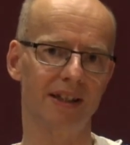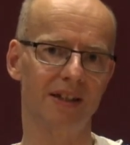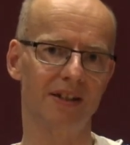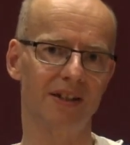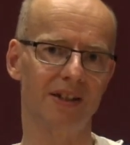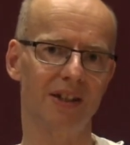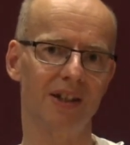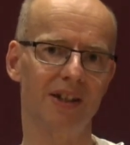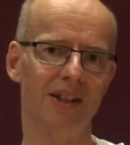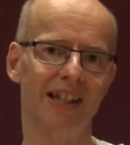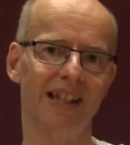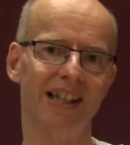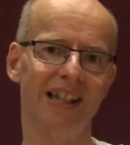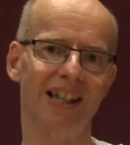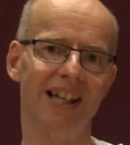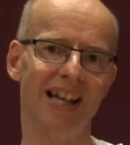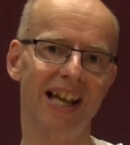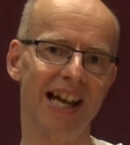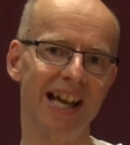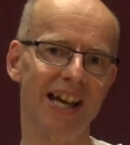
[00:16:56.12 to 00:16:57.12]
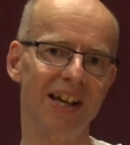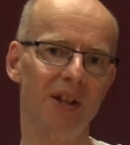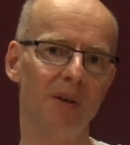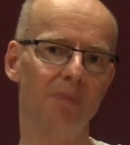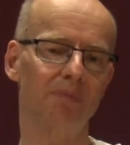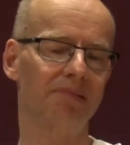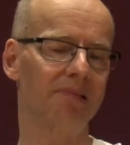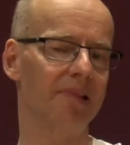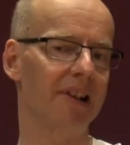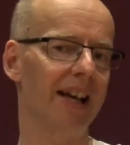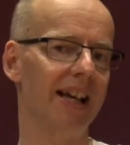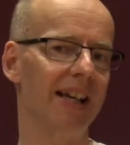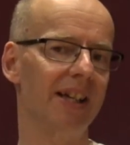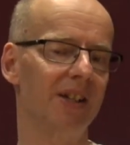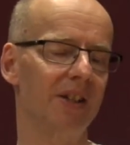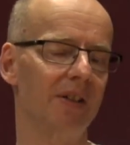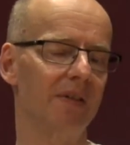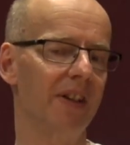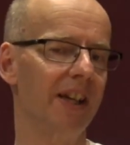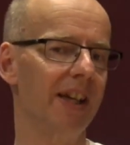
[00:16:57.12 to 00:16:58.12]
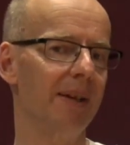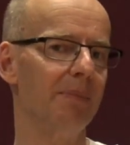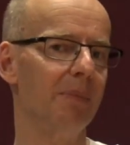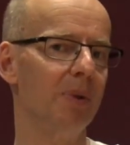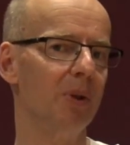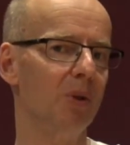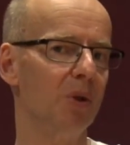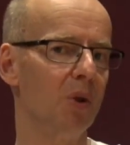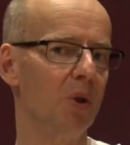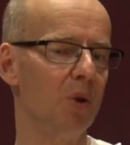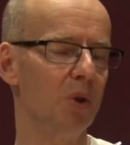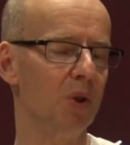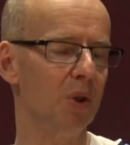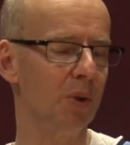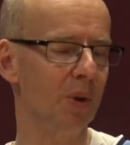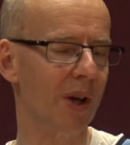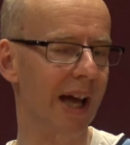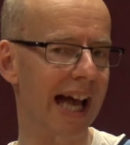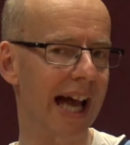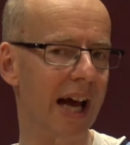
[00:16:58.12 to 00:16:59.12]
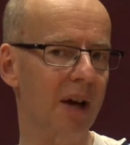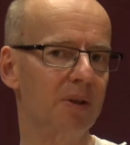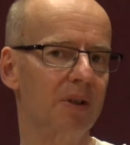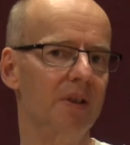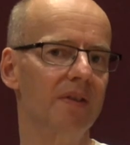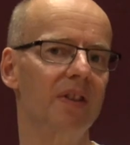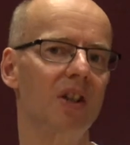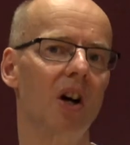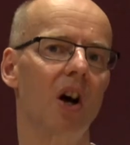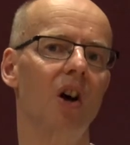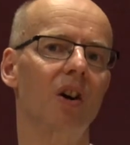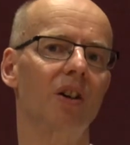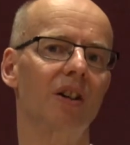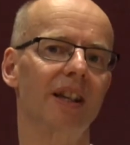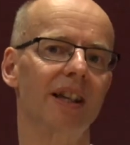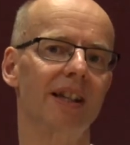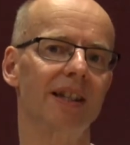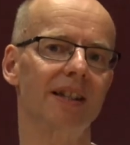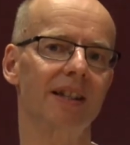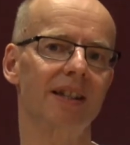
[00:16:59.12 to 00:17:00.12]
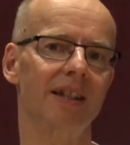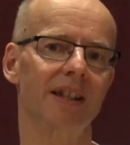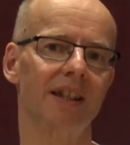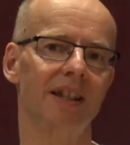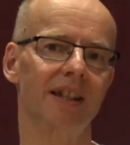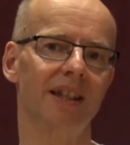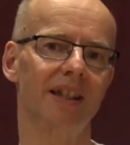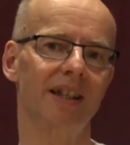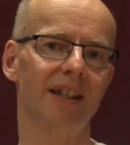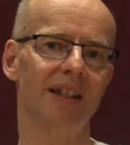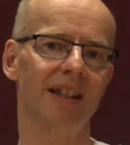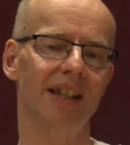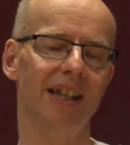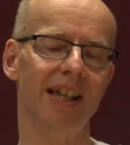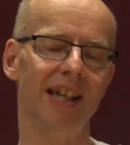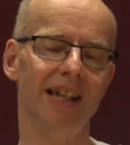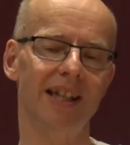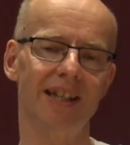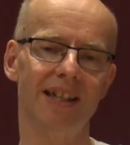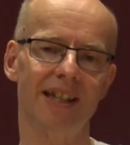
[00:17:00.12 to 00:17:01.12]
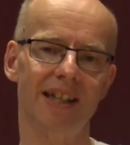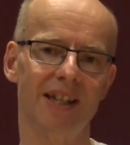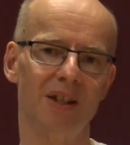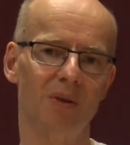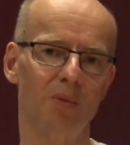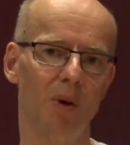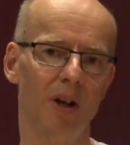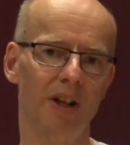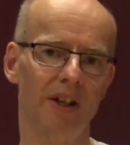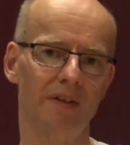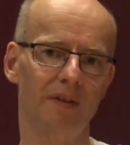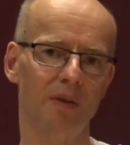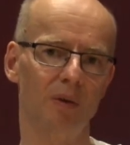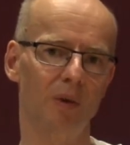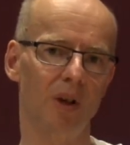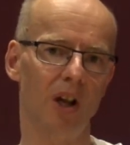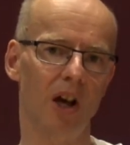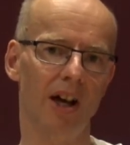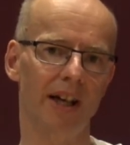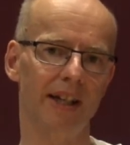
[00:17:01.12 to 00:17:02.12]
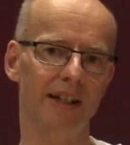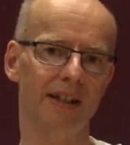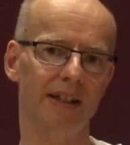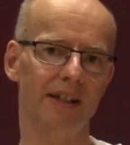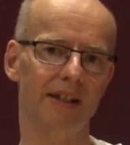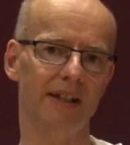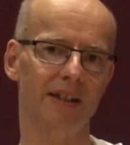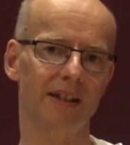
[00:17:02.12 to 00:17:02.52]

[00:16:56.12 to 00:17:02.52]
to declare the praise of him who called you out of darkness into his wonderful light?